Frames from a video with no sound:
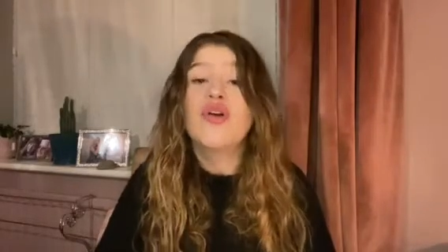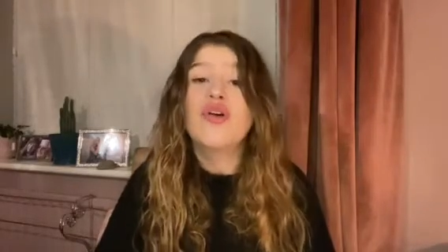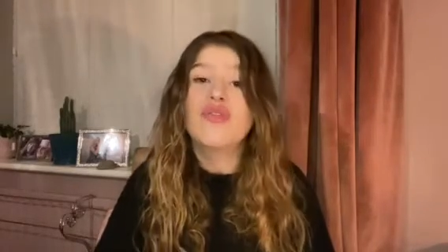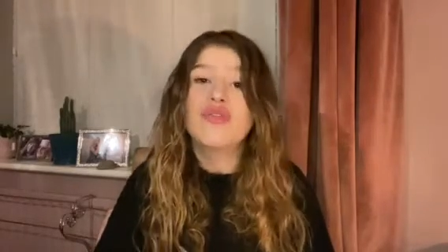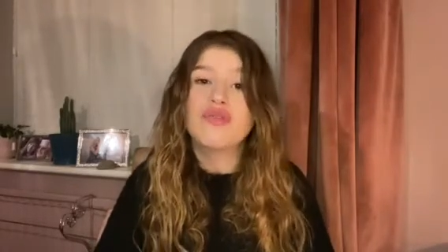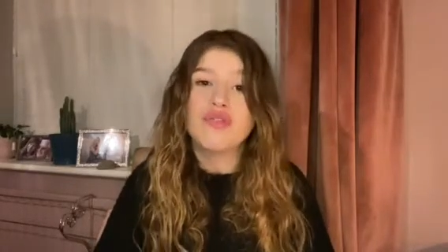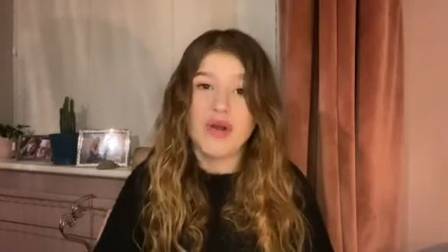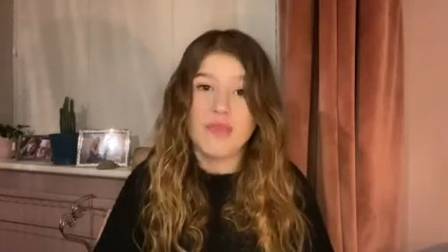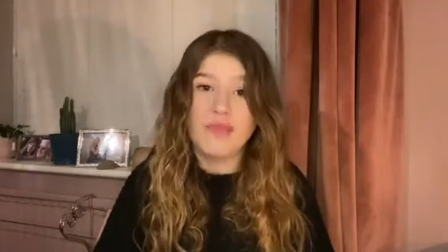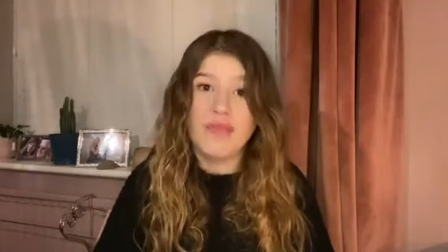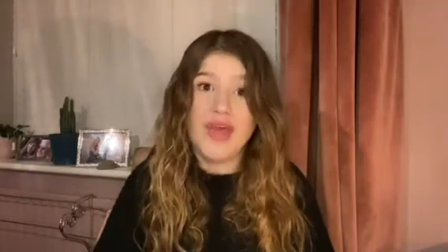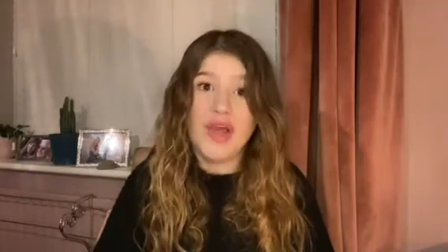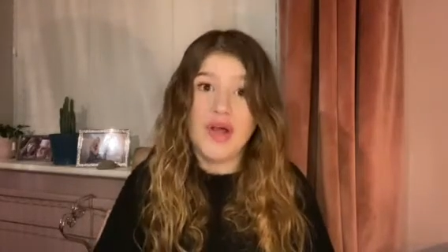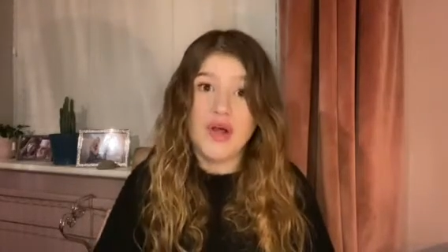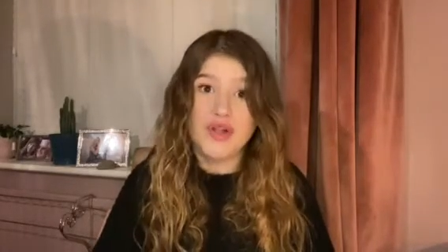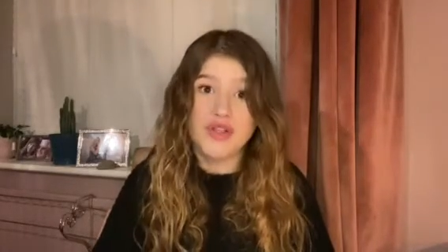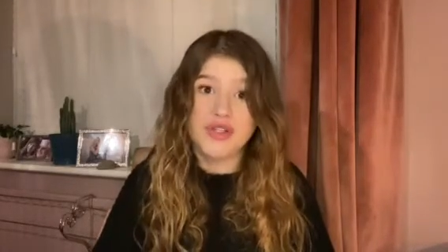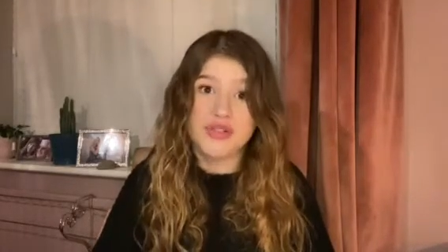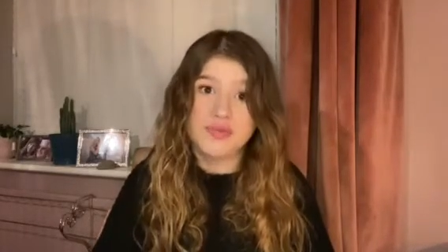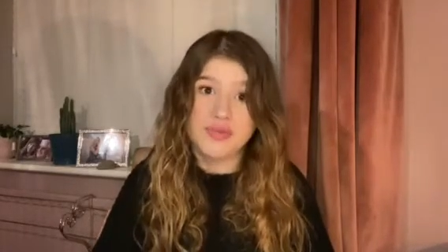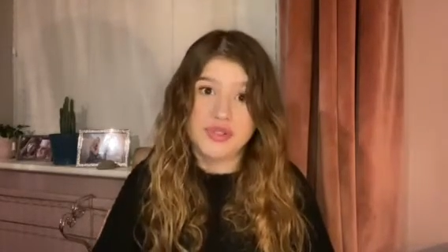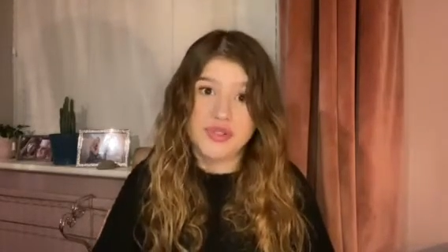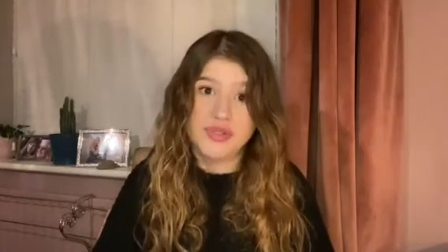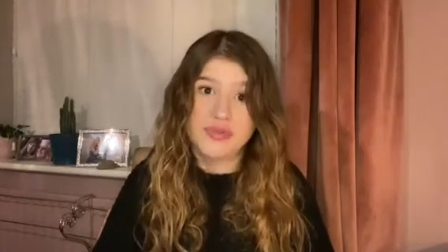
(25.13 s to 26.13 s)
from their
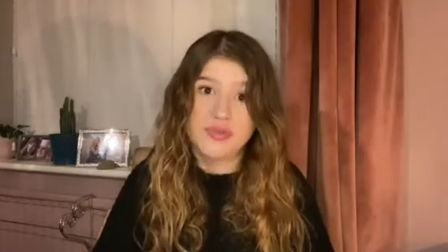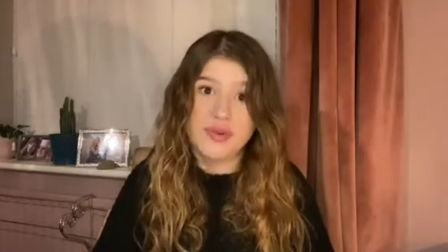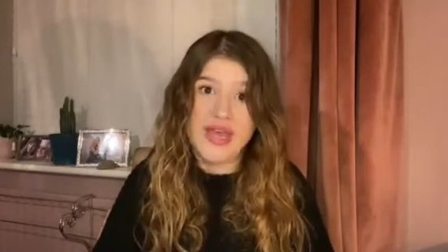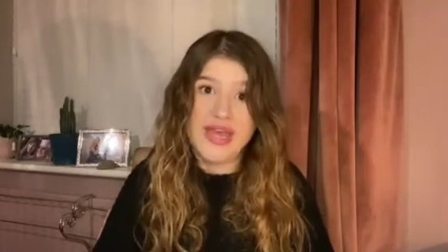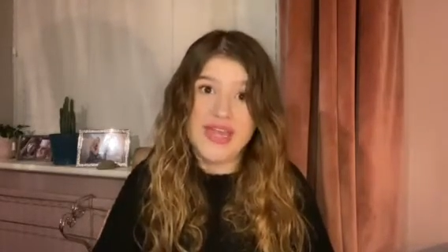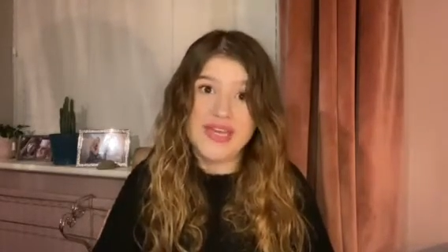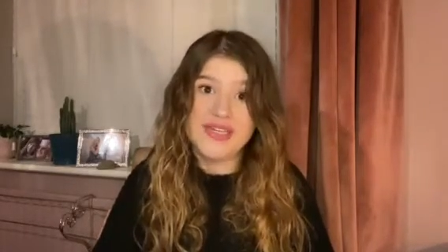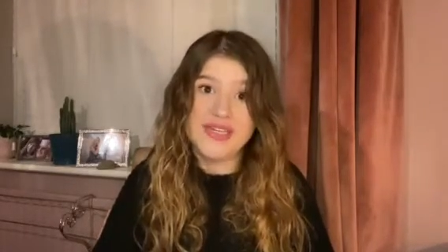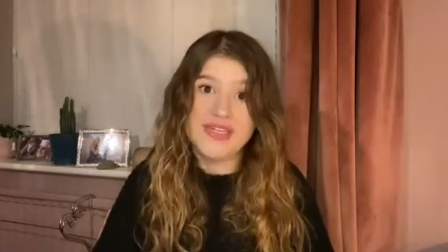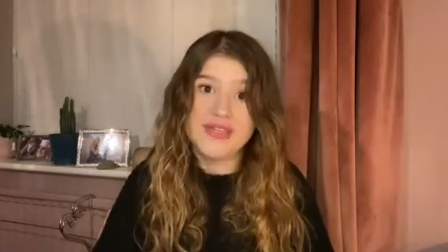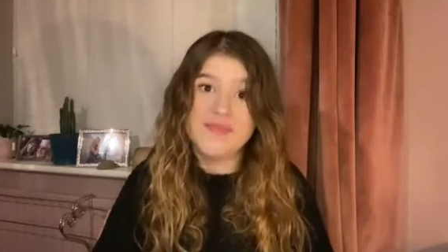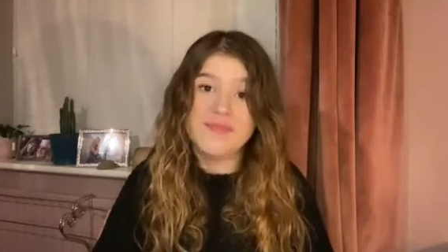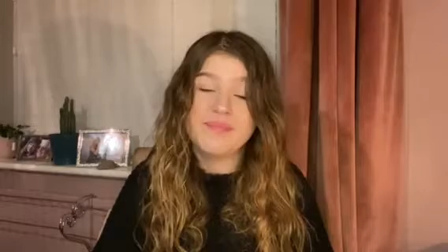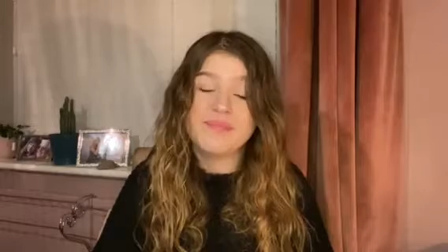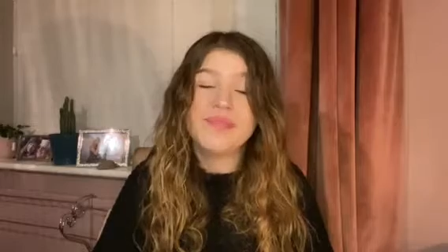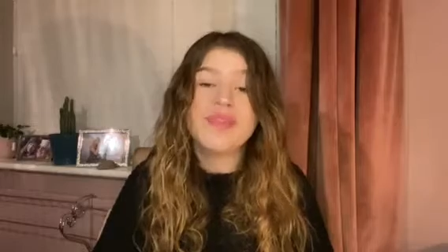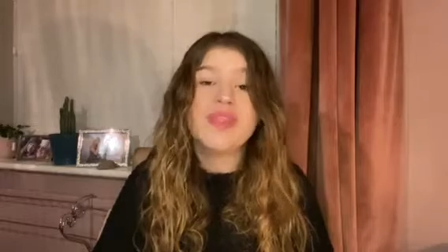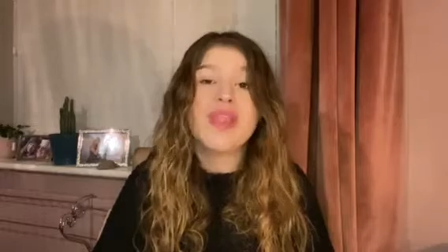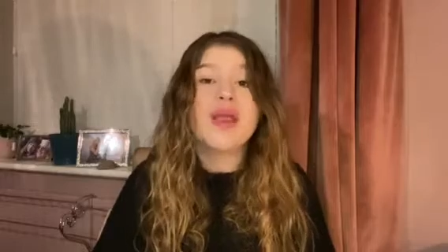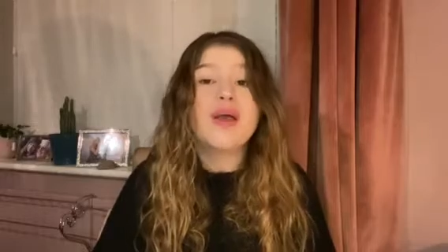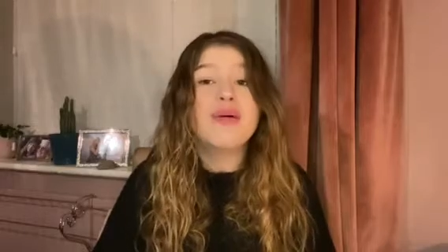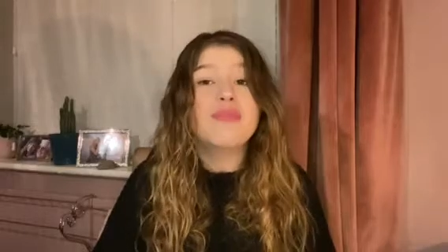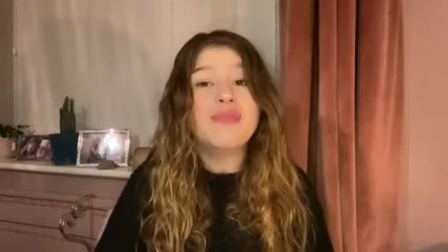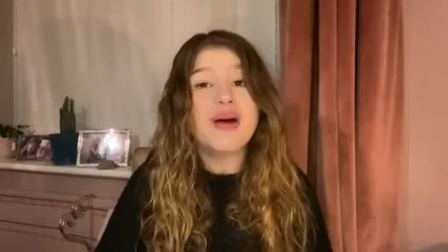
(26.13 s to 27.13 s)
hospital bed.
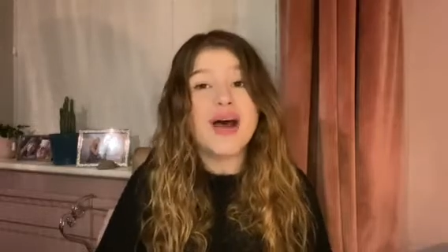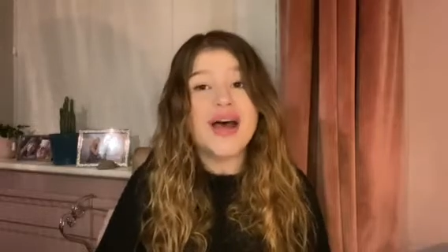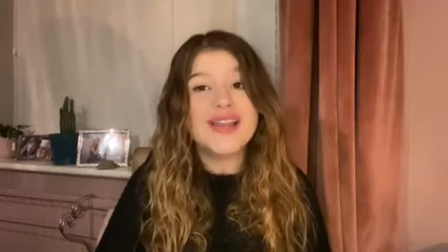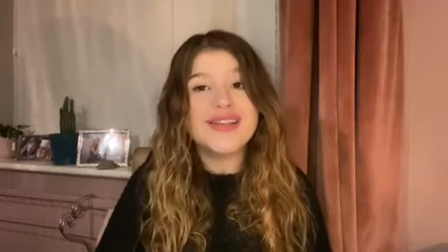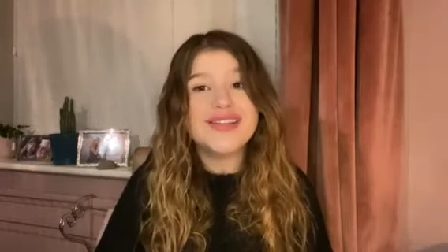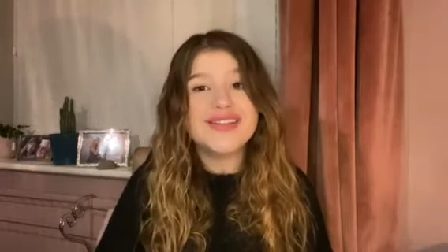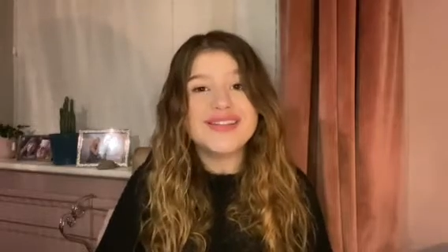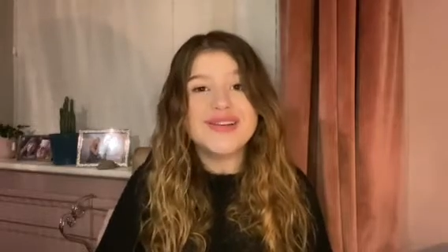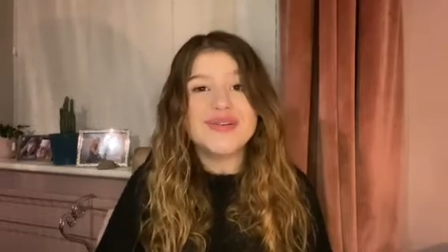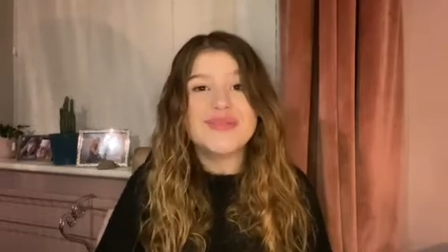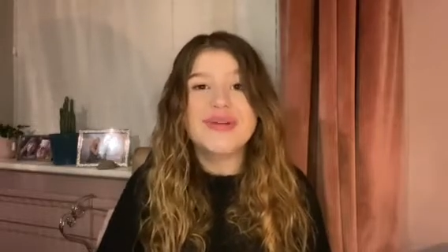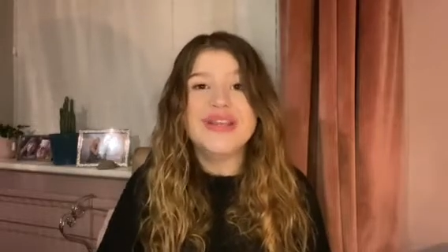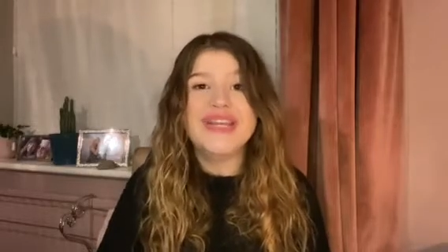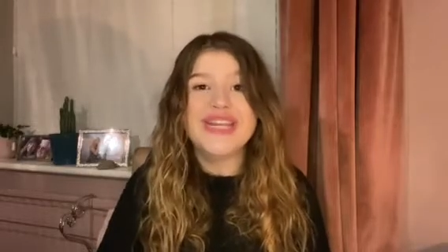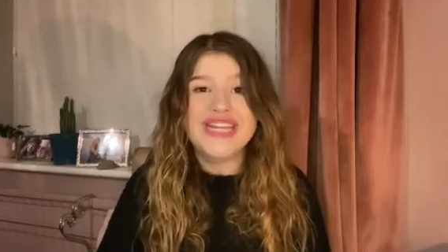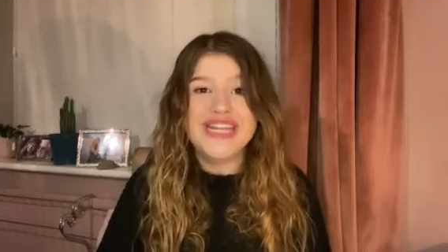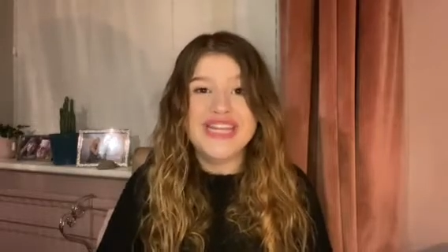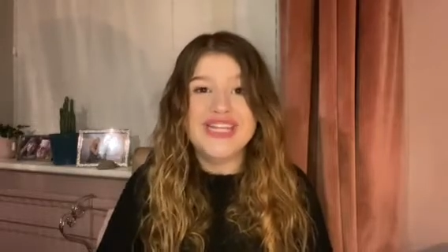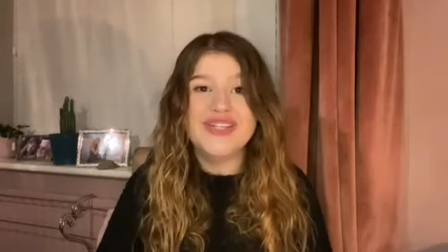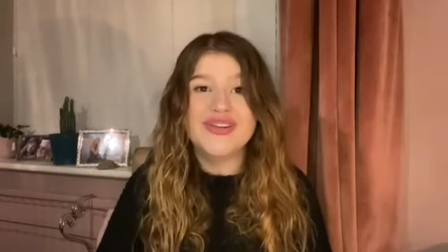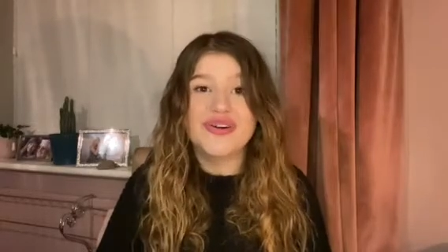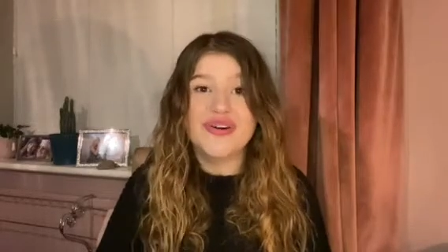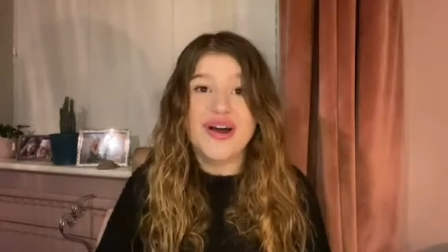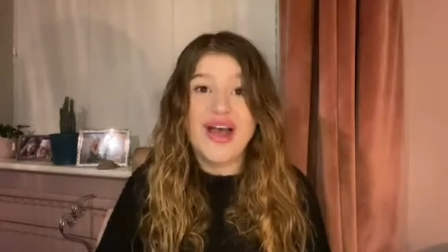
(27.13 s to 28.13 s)
But we
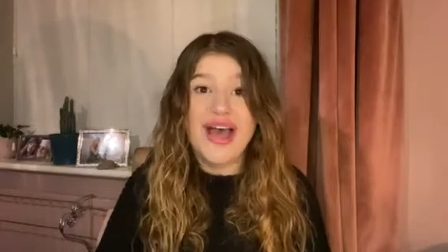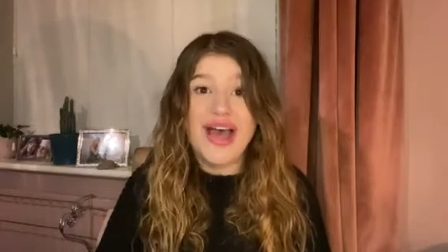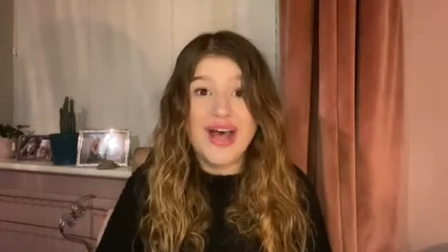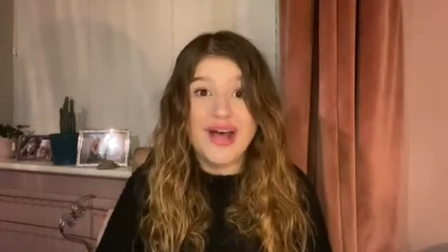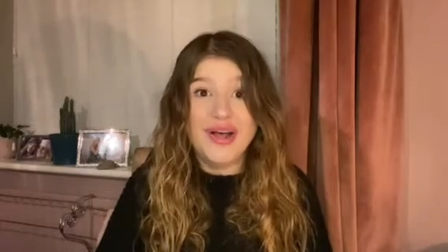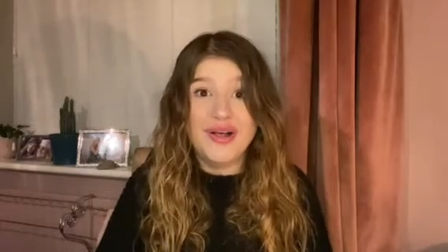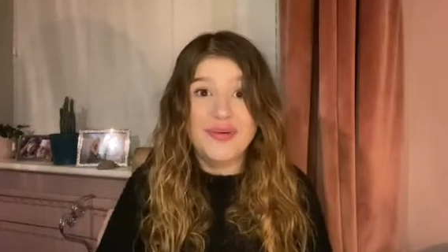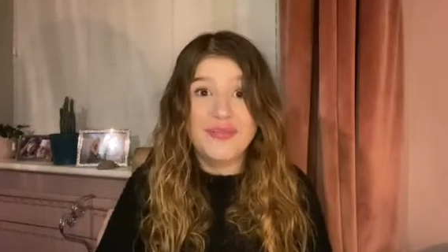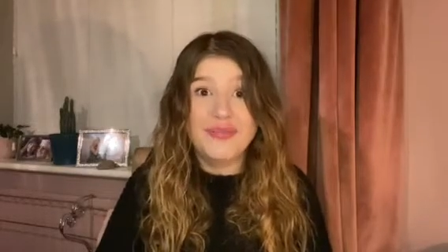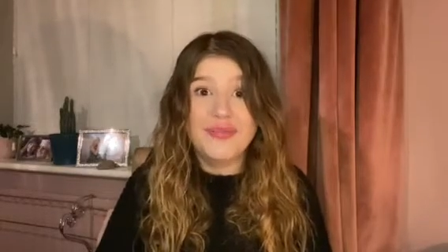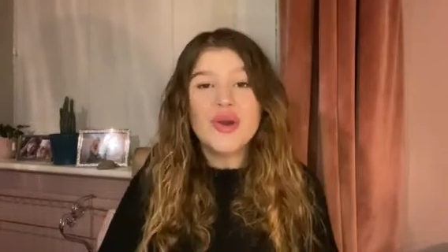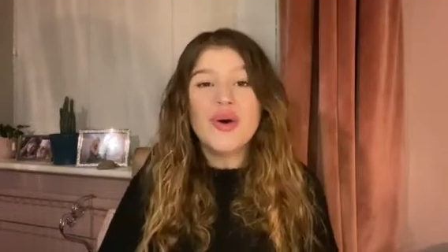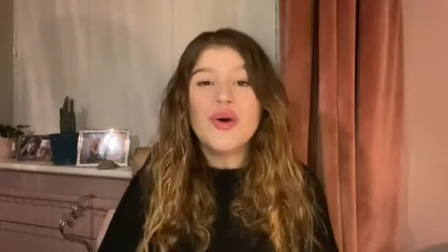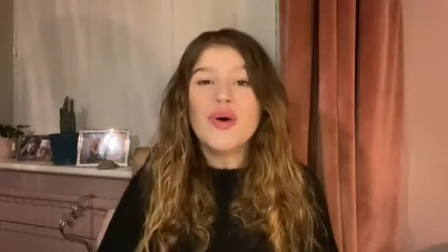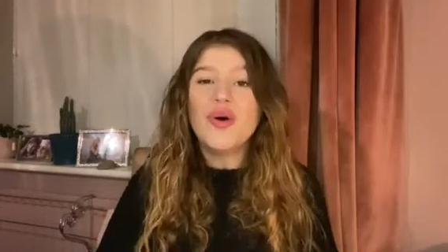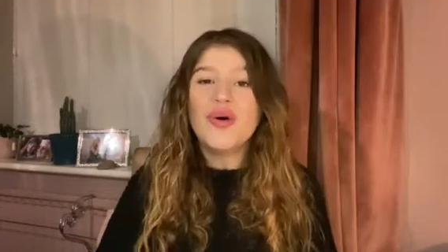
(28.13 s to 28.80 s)
need your help.